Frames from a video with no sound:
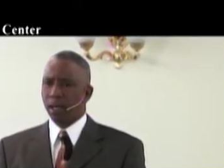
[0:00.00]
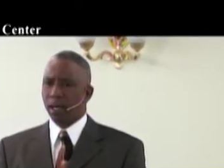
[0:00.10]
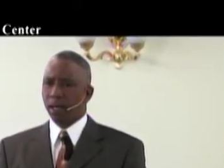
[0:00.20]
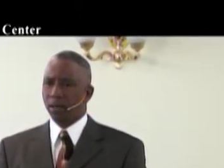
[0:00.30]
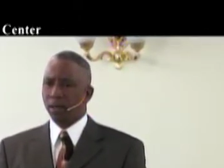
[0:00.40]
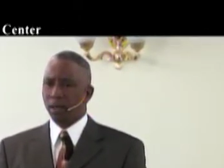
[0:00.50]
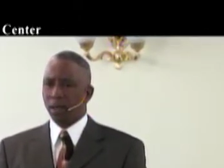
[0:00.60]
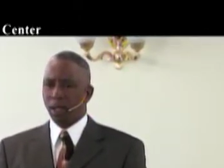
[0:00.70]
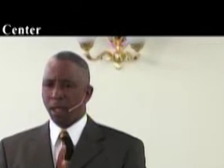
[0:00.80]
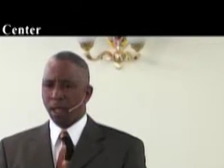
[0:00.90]
Hallelujah.
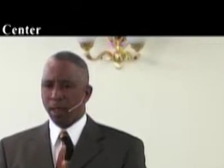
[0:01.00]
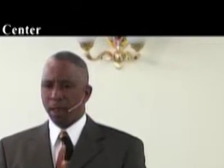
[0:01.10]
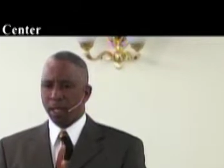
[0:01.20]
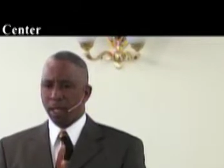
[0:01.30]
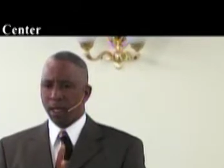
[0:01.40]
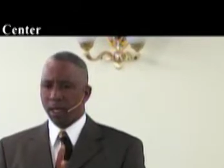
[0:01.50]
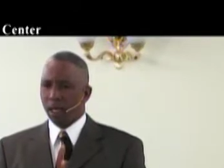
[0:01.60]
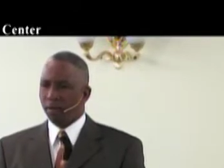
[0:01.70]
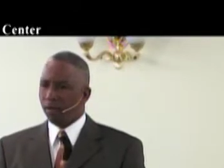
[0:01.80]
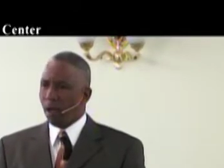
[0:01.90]
But then
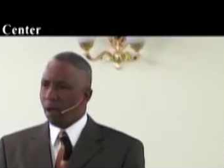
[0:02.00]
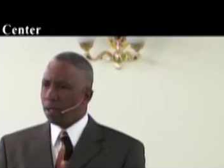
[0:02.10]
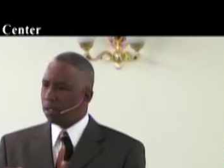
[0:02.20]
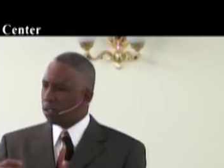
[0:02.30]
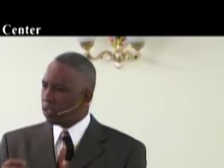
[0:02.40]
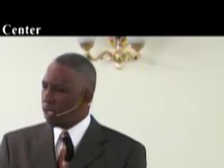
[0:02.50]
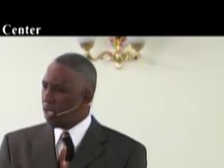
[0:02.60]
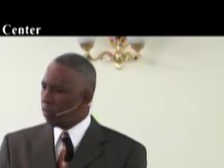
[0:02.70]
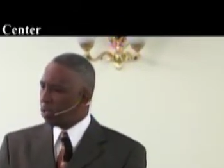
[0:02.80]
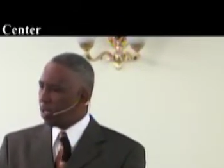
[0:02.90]
if God is the
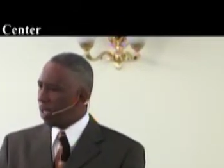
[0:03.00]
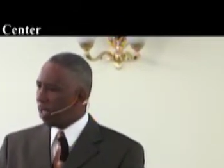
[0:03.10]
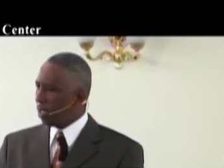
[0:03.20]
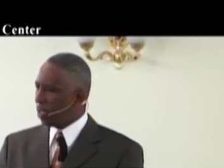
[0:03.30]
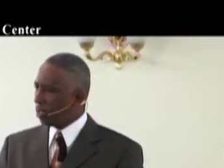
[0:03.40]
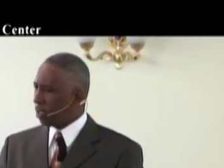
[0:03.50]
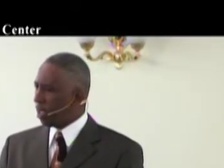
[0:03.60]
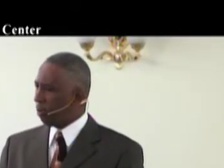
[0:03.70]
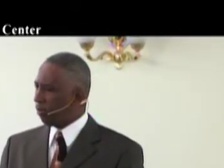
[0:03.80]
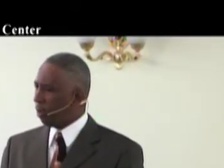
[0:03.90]
same today,
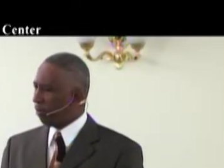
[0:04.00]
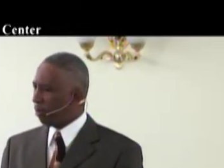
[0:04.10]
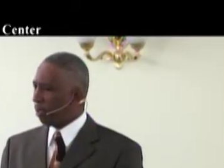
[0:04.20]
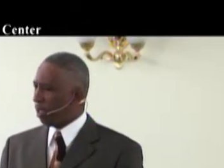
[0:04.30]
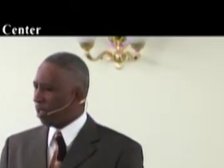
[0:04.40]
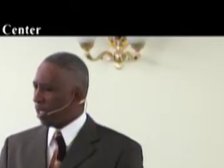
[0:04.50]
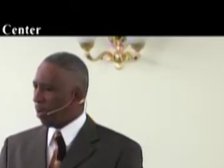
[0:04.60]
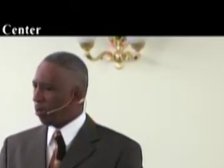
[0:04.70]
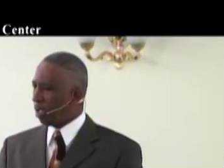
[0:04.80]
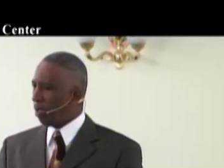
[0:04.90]
yesterday, and forever, that
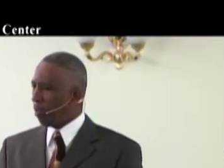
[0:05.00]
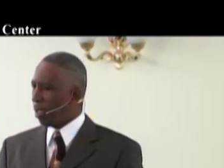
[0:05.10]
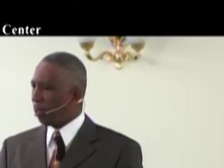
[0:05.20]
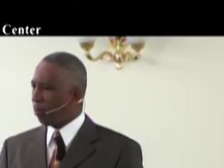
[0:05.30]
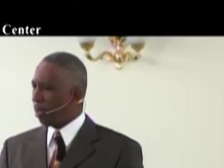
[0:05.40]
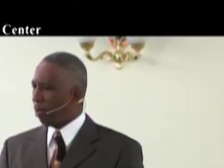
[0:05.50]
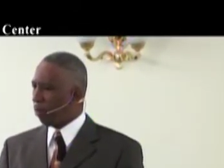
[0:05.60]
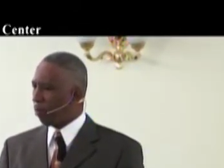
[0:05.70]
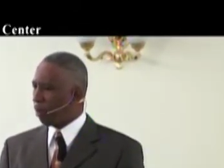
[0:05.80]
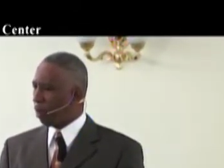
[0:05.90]
ought to give me a little bit of
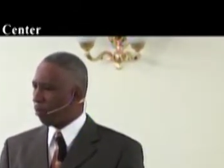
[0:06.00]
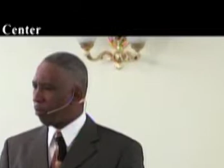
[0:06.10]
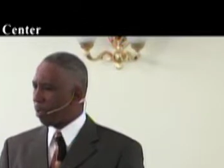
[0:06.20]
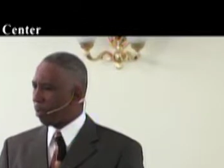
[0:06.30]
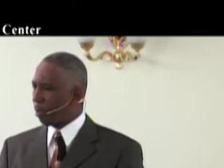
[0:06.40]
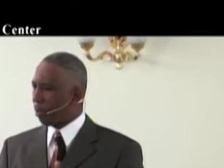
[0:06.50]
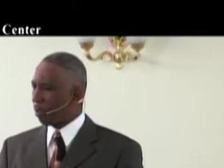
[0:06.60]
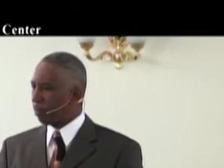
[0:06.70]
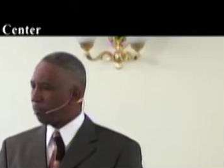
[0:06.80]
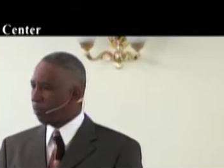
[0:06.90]
hope, glory be to God.
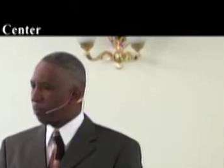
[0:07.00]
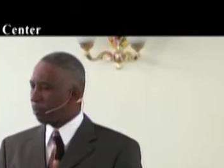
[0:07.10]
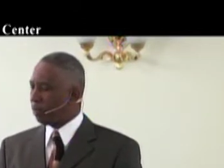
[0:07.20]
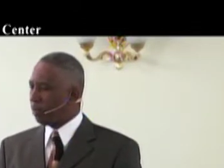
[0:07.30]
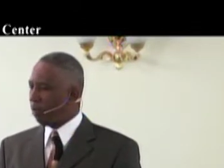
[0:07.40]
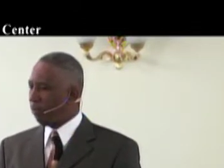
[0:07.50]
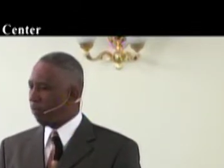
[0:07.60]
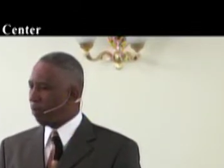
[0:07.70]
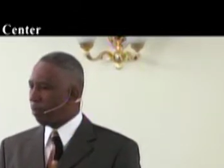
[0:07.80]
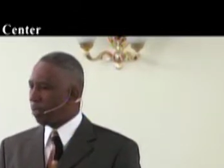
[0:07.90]
Do you
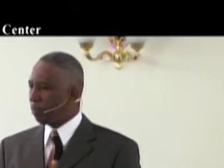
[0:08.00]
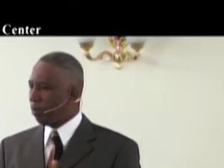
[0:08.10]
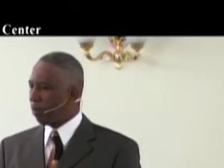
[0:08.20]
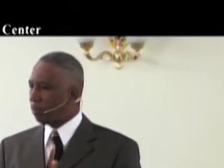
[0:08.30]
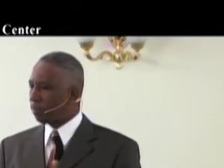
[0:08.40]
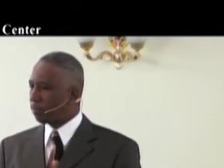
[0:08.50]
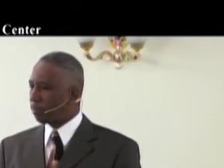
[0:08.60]
feel me this morning?